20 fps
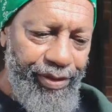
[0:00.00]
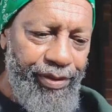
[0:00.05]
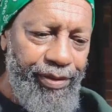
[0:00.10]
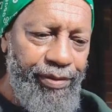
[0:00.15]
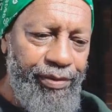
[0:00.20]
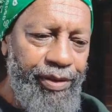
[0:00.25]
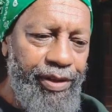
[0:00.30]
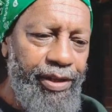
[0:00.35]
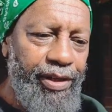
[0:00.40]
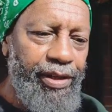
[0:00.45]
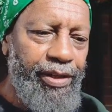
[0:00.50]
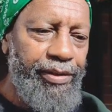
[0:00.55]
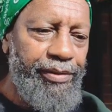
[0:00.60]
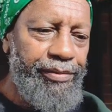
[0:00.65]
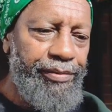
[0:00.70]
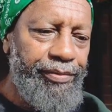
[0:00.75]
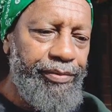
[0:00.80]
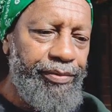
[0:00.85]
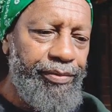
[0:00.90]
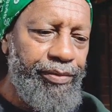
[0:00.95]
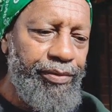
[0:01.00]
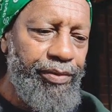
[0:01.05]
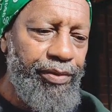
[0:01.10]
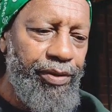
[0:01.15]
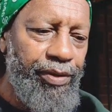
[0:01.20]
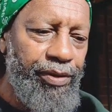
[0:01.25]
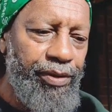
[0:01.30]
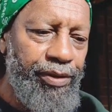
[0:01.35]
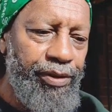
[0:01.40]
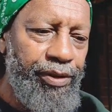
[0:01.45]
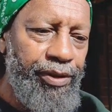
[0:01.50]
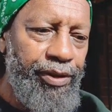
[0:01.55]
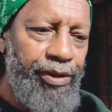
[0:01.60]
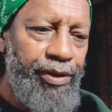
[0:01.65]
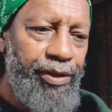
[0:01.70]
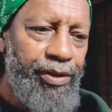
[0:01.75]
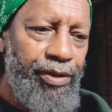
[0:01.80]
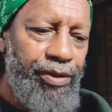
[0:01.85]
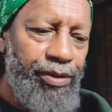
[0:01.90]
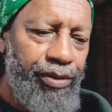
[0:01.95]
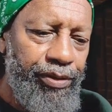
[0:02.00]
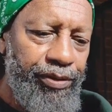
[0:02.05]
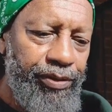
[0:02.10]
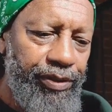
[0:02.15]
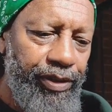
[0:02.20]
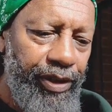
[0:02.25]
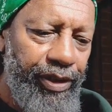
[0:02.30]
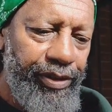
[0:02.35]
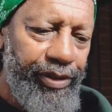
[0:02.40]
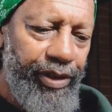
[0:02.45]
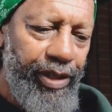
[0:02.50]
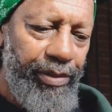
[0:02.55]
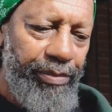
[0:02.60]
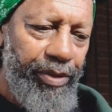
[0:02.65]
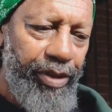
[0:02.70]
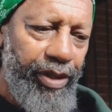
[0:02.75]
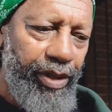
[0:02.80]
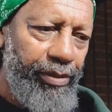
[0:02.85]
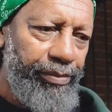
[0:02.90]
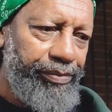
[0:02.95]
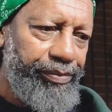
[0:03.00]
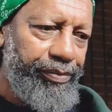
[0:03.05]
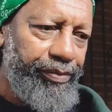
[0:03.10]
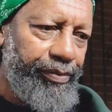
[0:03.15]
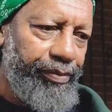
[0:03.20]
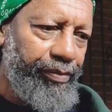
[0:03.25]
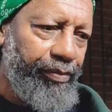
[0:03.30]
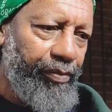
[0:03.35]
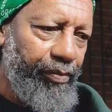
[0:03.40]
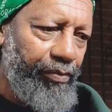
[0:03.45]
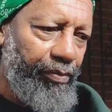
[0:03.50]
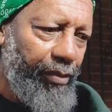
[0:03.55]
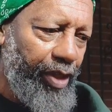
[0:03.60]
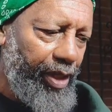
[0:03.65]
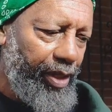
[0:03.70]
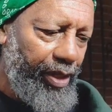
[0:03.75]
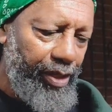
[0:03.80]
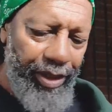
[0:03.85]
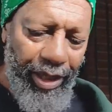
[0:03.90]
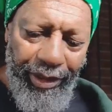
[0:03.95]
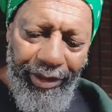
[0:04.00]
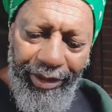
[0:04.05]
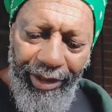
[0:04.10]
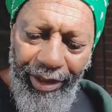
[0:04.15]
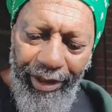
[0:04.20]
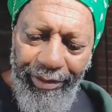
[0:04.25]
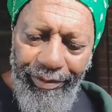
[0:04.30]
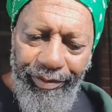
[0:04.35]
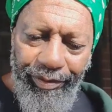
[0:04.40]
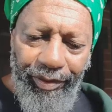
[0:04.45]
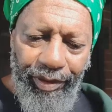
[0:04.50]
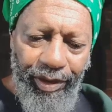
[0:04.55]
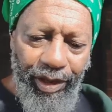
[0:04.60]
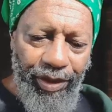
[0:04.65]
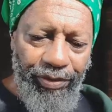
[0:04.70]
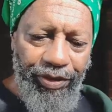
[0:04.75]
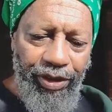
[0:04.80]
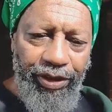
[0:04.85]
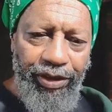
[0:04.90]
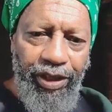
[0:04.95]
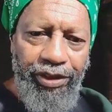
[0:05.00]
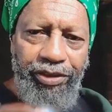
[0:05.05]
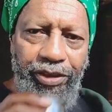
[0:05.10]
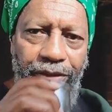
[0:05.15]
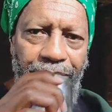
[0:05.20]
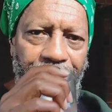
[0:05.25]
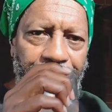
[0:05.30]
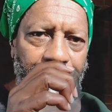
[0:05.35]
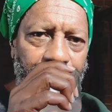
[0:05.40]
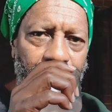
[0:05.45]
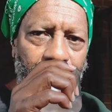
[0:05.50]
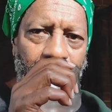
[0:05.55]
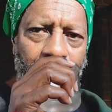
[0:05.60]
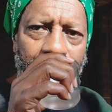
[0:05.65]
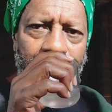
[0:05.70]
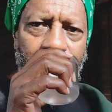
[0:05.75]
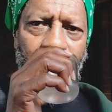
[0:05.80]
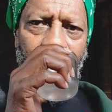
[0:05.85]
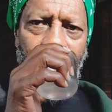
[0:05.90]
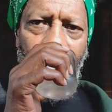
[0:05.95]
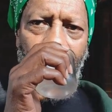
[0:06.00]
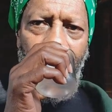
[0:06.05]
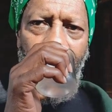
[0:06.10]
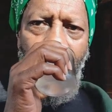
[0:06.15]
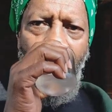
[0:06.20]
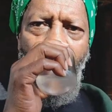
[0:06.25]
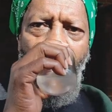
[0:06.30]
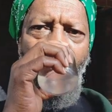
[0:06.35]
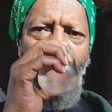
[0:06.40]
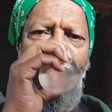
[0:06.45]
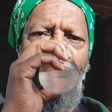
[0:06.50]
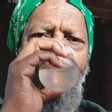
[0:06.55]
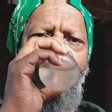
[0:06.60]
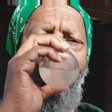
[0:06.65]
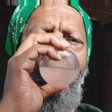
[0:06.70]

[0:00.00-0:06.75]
Okay. So that's coming up. And that's it. I think that's it. That's all I had to tell you, all right? Mm.